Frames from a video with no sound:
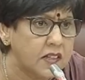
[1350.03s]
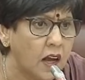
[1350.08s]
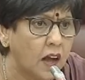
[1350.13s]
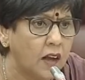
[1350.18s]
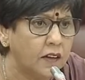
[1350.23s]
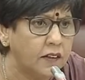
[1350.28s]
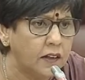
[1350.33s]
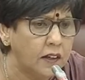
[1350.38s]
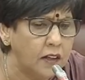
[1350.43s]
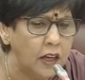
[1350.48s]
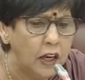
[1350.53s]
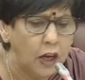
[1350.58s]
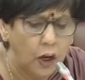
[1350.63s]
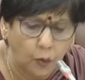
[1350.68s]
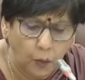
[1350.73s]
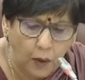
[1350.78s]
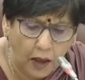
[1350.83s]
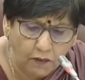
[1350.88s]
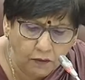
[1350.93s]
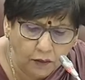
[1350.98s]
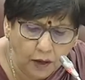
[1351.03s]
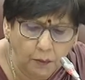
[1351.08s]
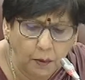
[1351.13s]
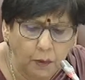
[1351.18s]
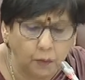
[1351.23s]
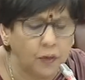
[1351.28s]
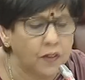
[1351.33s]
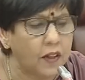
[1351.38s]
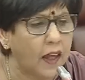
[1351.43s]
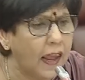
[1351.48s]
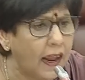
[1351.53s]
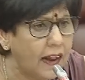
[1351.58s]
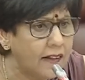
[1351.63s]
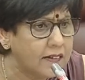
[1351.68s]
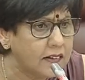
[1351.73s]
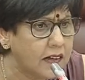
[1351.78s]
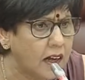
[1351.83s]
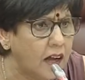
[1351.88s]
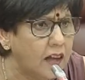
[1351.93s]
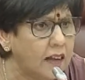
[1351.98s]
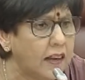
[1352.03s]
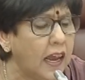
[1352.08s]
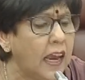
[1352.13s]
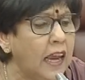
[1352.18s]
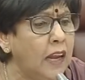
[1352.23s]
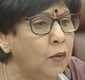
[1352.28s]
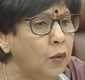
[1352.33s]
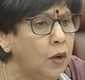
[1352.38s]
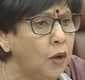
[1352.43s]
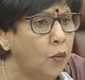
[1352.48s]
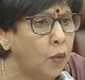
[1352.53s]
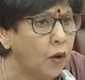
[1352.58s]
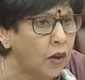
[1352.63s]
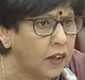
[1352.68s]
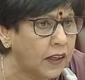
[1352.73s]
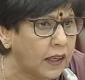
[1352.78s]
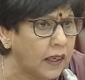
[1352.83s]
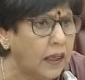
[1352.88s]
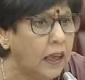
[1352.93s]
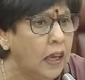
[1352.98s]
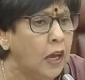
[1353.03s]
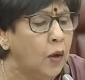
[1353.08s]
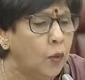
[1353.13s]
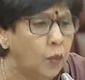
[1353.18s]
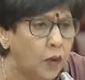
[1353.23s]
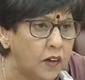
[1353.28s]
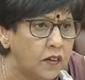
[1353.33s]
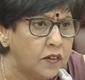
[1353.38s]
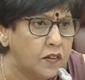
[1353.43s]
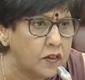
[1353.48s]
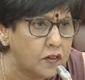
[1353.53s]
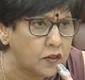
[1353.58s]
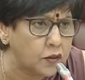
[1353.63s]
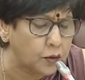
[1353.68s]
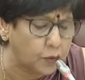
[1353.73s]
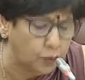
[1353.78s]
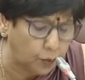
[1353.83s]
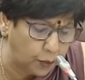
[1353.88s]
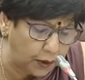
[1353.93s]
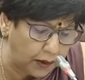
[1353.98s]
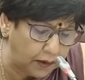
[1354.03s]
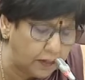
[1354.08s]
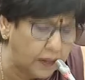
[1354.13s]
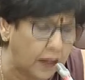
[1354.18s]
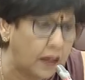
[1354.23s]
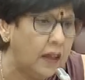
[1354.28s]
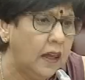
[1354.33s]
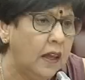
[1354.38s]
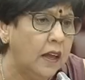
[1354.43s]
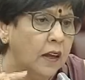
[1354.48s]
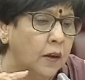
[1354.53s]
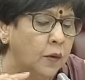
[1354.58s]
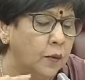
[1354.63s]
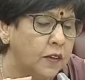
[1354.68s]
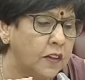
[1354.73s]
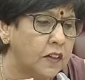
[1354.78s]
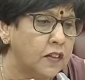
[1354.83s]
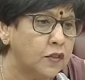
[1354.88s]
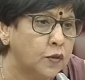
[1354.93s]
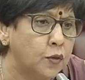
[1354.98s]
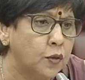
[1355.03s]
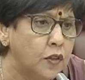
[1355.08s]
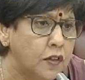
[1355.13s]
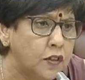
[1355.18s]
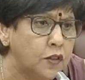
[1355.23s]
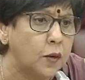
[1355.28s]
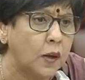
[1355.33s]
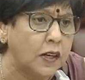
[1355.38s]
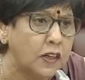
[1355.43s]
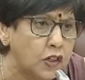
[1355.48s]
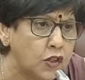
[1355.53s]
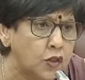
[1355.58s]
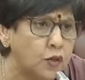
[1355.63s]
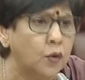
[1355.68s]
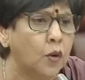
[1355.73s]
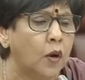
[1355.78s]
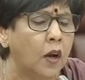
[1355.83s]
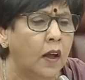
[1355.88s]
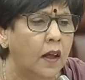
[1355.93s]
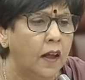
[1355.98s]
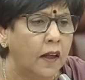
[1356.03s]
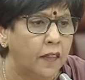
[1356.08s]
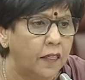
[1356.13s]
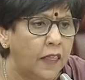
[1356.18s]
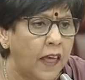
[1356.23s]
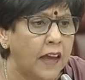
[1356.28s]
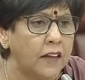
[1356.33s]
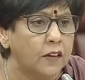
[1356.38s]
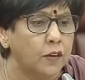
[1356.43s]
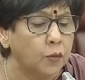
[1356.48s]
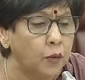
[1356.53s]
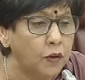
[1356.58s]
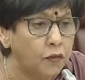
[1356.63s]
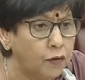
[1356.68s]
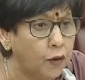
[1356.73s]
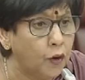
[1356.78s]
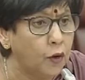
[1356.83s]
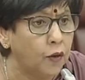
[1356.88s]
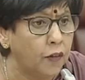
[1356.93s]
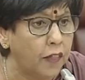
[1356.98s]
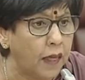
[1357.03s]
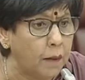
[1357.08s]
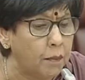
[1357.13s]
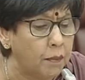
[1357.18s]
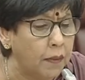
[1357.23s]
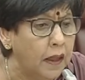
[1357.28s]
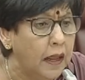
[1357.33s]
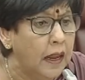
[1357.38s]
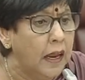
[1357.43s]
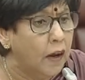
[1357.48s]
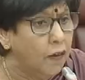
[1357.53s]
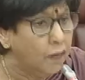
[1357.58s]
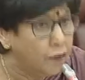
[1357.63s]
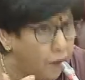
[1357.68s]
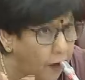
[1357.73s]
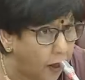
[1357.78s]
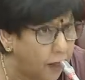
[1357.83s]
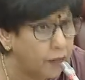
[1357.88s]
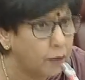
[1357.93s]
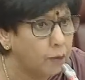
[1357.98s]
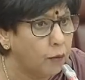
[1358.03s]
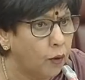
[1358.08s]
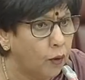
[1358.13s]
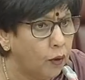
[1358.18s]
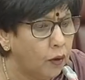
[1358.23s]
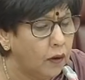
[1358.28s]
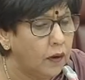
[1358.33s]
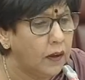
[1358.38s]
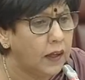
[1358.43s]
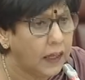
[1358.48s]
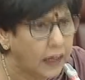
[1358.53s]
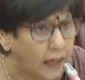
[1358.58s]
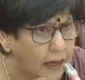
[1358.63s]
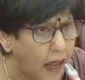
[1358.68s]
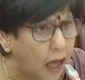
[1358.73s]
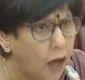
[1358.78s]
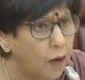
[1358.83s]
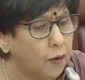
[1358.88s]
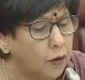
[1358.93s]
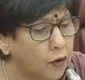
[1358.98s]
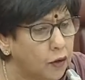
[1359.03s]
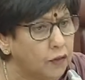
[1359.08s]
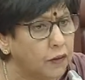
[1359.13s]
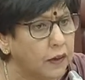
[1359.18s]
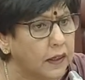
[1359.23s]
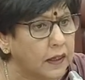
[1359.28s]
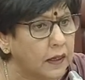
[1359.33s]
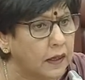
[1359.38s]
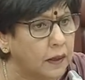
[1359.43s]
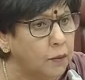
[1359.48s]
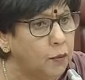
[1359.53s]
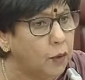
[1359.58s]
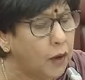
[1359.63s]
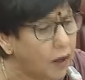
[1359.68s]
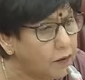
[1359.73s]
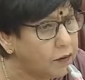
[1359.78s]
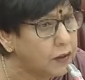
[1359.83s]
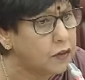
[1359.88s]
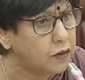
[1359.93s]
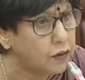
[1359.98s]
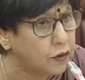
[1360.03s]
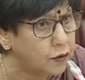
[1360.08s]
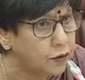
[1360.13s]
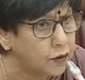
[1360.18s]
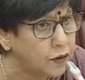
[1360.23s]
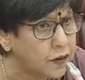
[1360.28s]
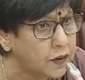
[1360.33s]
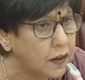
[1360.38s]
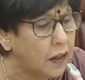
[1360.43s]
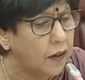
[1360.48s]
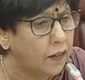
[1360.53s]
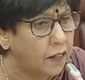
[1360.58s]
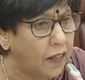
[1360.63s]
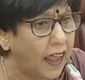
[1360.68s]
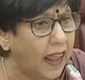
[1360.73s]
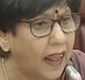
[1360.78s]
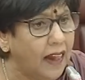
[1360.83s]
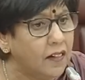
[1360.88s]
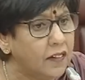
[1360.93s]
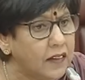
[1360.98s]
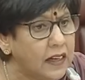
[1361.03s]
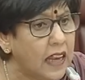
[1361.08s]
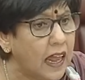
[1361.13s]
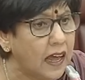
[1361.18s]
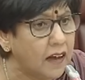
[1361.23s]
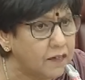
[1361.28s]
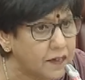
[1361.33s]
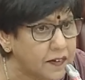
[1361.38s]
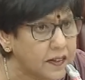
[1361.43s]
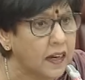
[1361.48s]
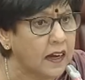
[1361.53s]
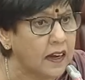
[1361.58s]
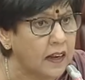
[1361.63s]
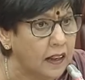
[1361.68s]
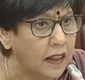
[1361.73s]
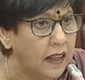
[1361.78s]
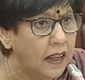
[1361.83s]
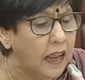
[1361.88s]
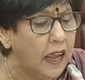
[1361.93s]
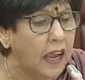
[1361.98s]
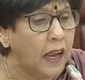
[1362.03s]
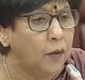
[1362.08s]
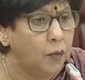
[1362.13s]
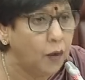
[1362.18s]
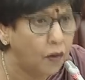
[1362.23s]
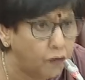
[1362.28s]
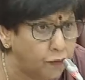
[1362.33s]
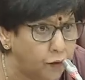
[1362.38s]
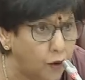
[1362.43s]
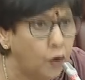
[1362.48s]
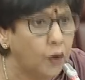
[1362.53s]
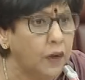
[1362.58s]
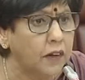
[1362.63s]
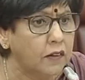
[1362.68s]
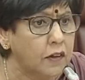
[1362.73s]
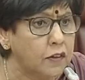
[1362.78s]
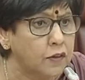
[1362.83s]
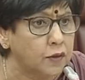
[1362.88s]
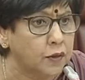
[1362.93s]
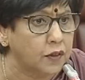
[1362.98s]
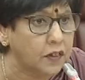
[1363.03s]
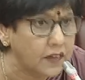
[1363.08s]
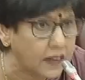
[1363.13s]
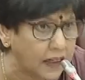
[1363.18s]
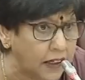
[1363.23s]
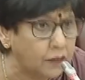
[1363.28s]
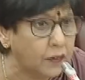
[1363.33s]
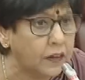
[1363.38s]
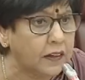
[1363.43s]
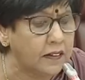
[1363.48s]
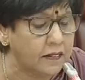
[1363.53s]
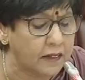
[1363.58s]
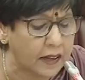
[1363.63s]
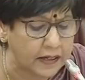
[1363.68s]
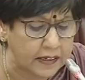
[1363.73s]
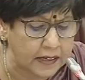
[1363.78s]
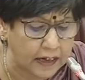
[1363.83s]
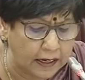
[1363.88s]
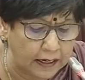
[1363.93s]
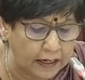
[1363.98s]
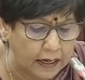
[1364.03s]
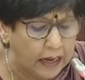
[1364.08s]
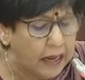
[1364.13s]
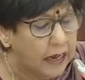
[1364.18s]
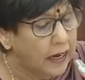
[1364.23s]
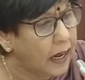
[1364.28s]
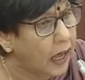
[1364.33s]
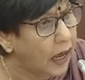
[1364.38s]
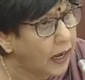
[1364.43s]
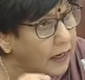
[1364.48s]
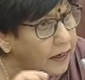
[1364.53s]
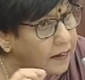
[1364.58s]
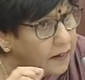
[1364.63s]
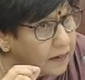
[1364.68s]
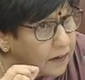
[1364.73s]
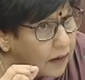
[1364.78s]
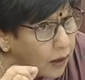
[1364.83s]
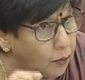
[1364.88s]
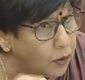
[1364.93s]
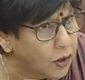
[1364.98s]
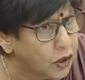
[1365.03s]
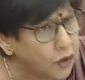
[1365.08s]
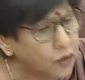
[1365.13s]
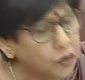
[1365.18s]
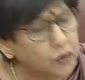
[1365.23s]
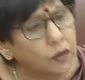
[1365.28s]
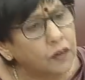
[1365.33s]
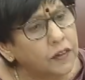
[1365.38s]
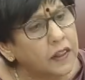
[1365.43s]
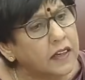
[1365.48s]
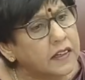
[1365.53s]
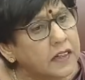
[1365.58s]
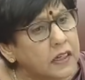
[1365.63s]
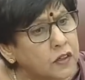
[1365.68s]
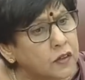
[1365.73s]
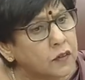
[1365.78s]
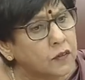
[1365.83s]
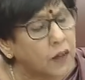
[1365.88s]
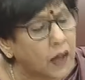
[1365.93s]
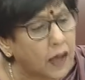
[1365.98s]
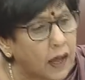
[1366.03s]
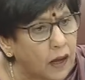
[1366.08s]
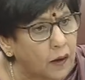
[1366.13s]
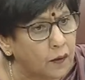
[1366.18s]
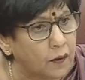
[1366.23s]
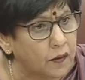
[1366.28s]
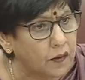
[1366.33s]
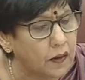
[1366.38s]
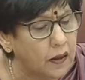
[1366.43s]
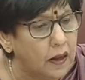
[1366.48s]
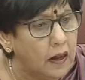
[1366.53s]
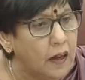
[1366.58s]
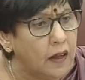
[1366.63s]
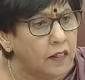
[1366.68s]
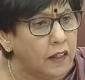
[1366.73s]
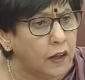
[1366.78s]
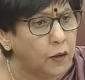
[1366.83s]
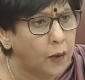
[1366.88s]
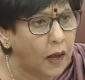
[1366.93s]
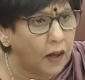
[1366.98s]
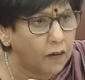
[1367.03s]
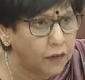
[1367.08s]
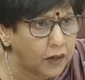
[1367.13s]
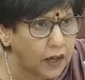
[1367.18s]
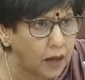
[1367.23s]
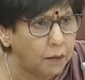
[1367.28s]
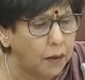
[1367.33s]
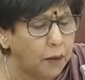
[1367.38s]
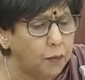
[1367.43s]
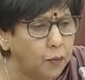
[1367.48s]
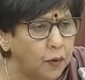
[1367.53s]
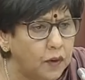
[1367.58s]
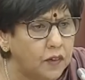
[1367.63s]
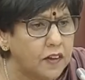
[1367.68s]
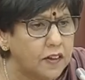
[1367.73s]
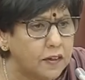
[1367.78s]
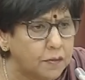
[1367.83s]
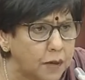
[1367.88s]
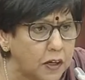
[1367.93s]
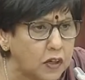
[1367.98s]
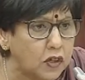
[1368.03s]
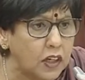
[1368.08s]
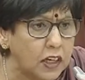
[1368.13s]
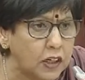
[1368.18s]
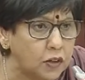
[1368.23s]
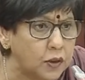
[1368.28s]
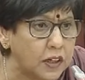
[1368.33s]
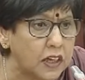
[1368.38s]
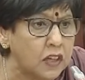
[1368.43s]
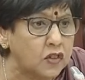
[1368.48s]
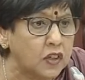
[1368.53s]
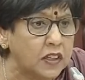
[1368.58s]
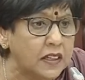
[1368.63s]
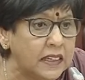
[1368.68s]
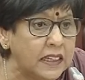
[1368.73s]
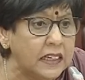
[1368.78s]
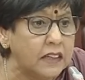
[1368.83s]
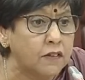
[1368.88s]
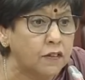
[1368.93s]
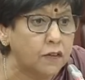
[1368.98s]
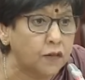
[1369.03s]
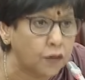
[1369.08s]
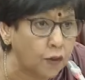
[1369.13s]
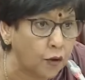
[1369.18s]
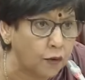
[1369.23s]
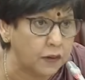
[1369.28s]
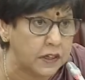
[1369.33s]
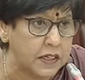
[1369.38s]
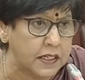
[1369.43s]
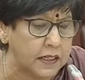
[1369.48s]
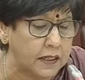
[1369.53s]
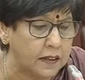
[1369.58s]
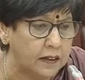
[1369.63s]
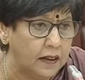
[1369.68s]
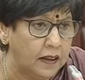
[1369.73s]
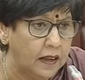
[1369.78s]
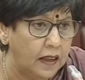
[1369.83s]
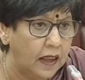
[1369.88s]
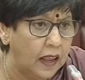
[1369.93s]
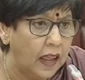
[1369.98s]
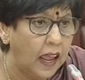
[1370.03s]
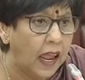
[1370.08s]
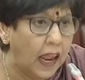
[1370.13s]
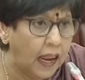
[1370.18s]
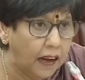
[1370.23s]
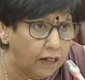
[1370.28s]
It has started, we have come up with a health card, and we are working with the schools to ensure that we follow them. Furthermore, in our curriculum, we have introduced the healthy lifestyle, and we are following the students even in that line. Now, I wish to draw the attention of the House that we have come up with a Special Education Needs Authority.